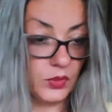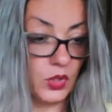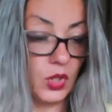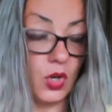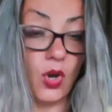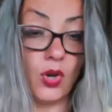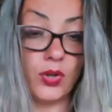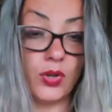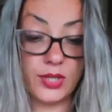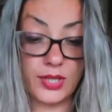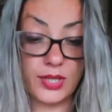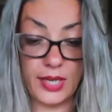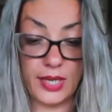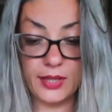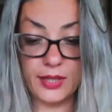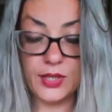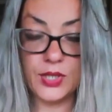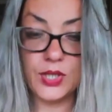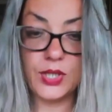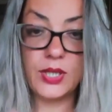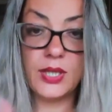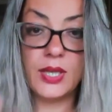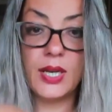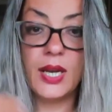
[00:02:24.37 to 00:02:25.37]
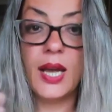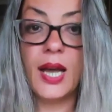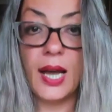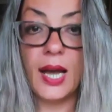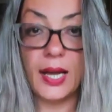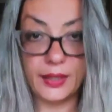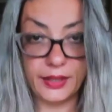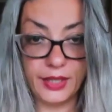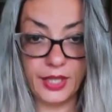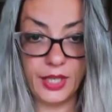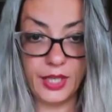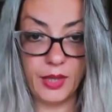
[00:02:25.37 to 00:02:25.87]
Context
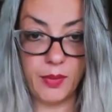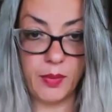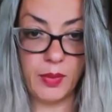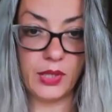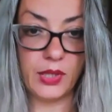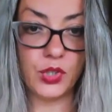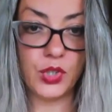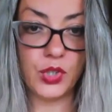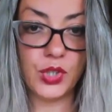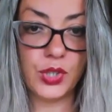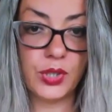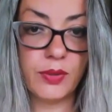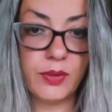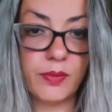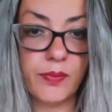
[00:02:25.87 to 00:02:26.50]
and image.